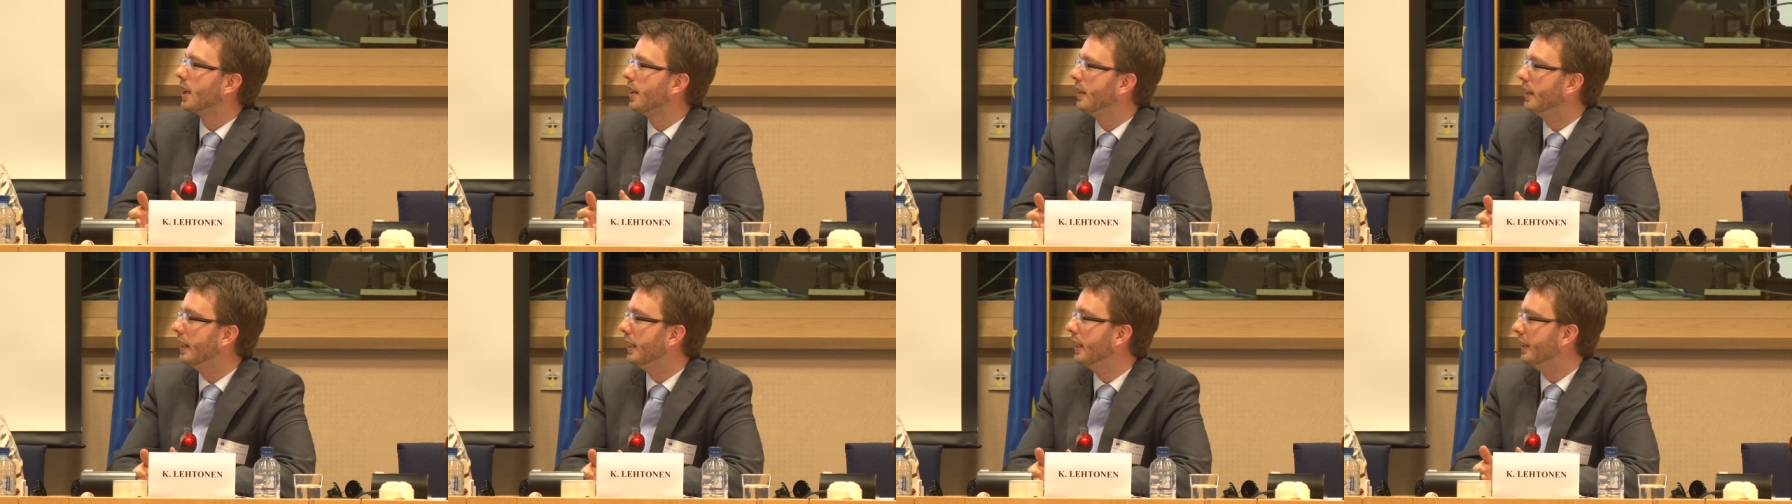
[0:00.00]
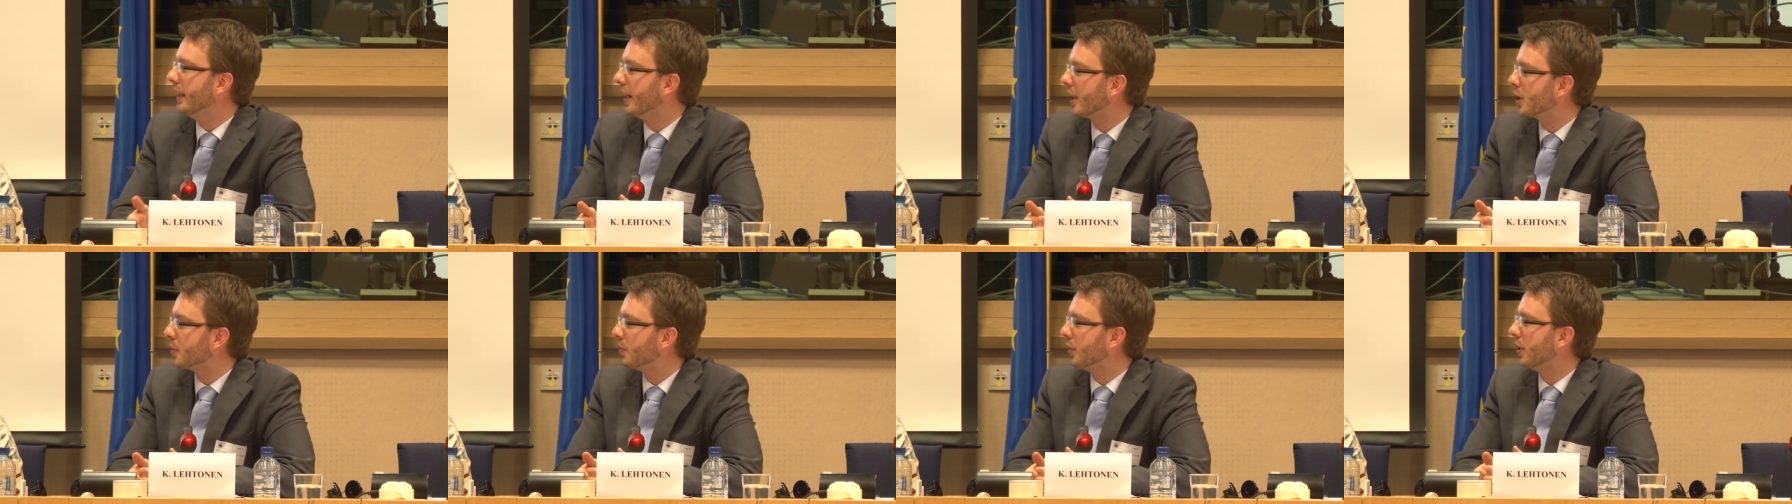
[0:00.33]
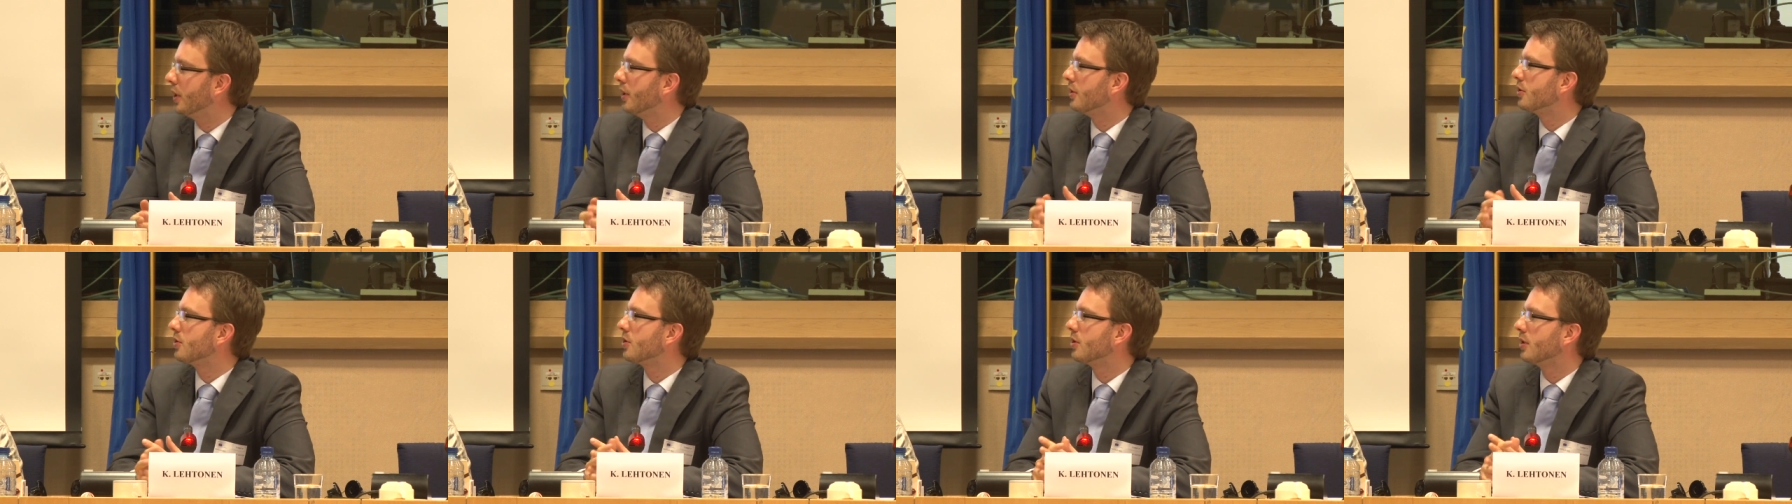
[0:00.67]
needed
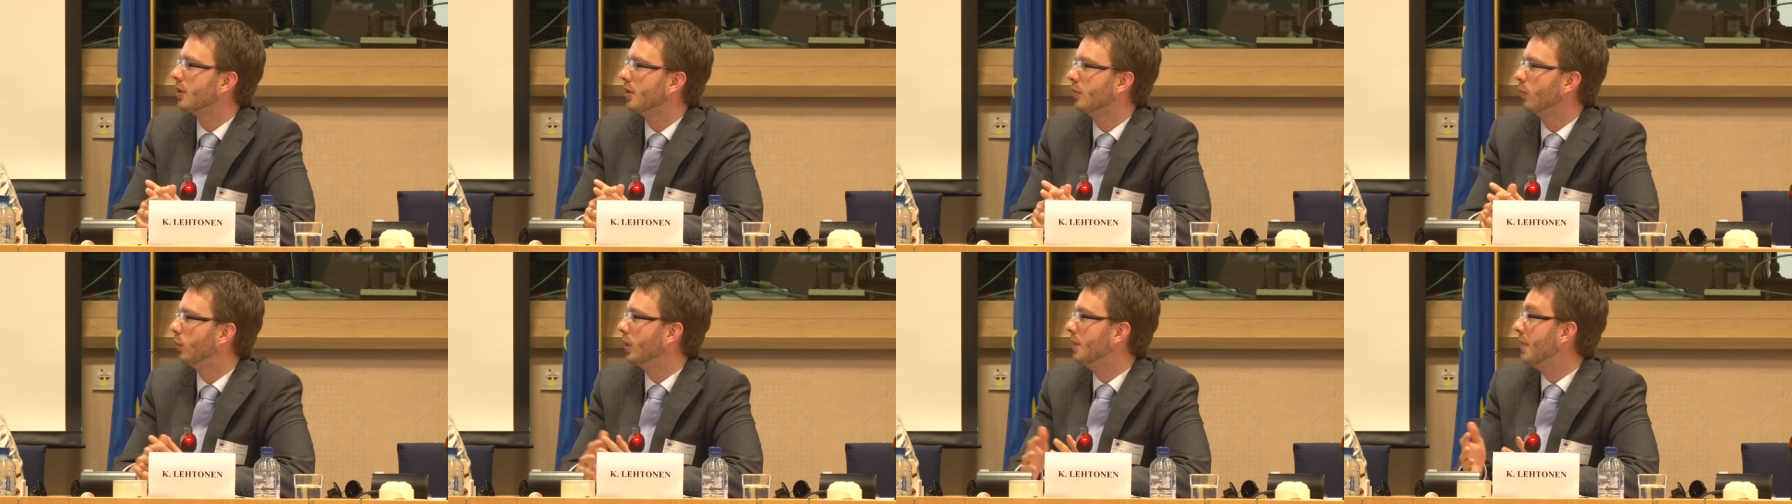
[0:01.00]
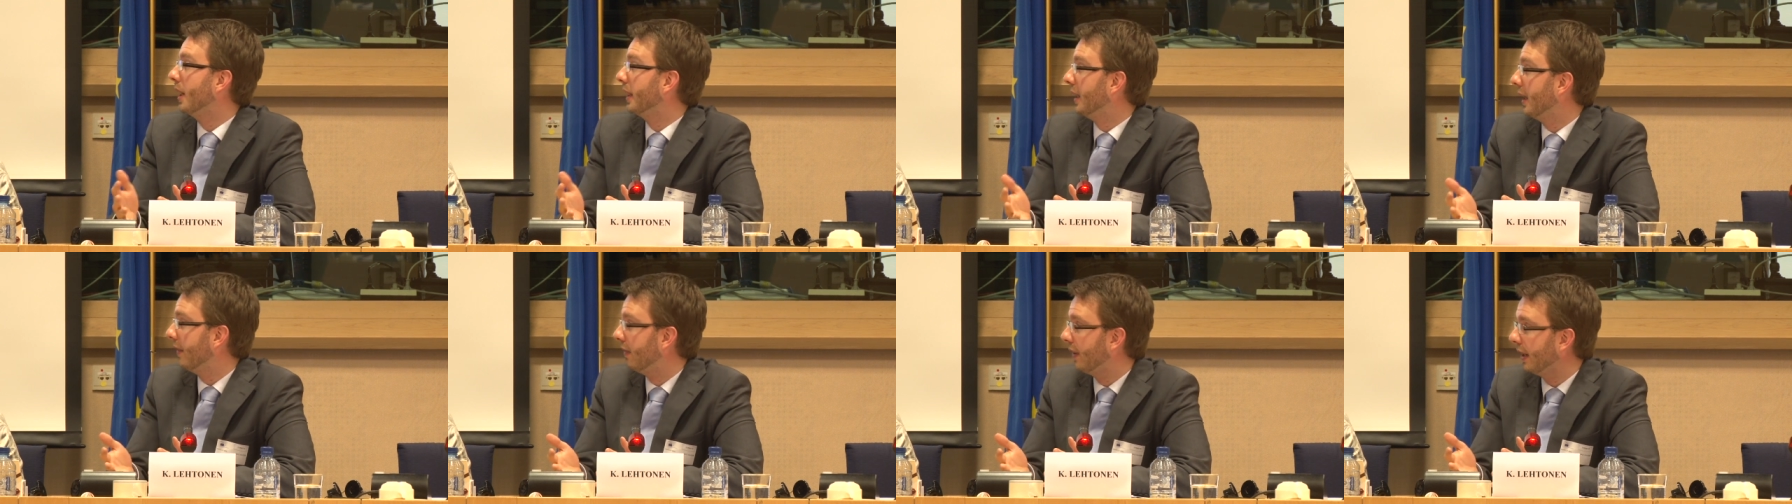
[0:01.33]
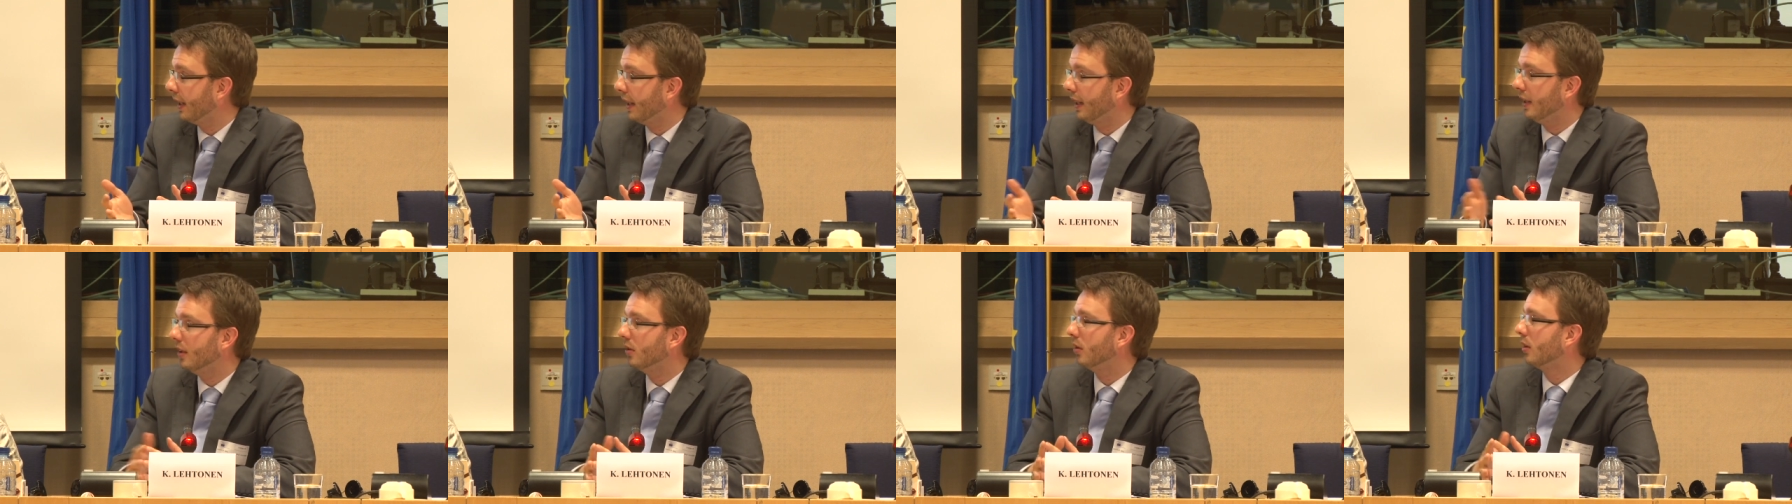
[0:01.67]
experts, we might have
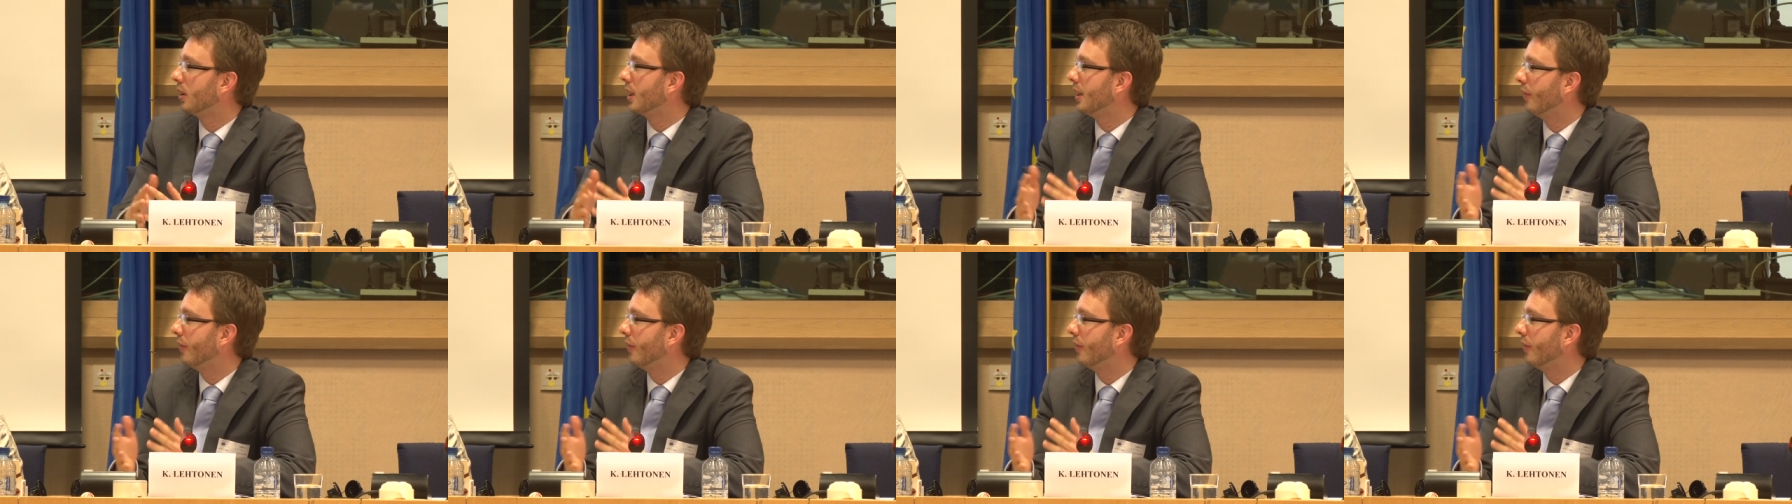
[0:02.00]
legal,